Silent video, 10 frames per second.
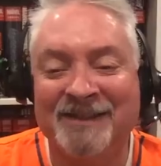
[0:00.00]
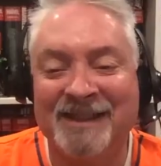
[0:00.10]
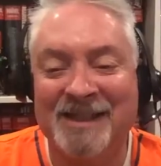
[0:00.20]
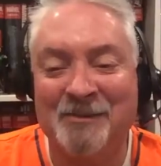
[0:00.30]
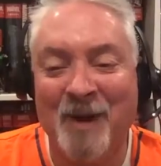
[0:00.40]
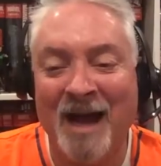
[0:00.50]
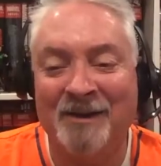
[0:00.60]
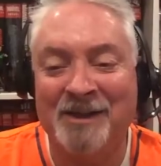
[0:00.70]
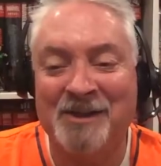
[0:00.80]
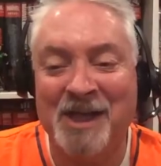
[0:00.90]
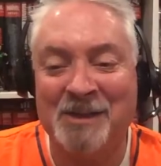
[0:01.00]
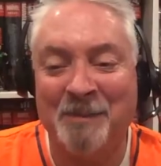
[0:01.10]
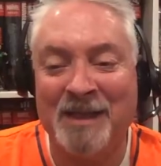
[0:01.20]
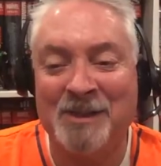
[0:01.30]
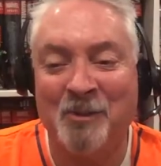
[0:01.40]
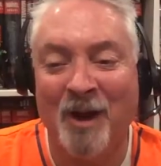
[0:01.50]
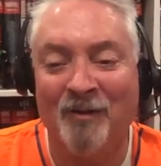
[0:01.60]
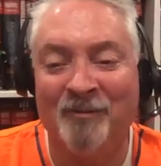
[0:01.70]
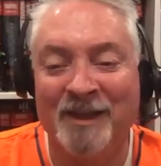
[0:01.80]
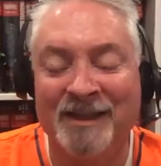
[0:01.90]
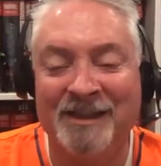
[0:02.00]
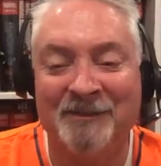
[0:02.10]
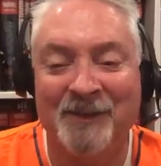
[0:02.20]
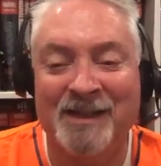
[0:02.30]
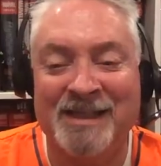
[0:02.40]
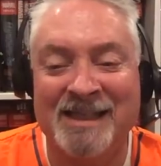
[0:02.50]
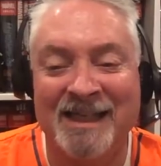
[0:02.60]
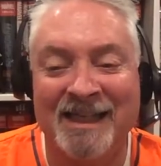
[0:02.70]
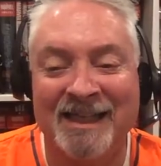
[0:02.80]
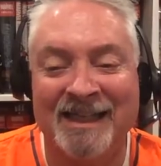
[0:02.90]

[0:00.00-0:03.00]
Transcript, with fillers: says, "Wow, did just pay twelve million for his ticket."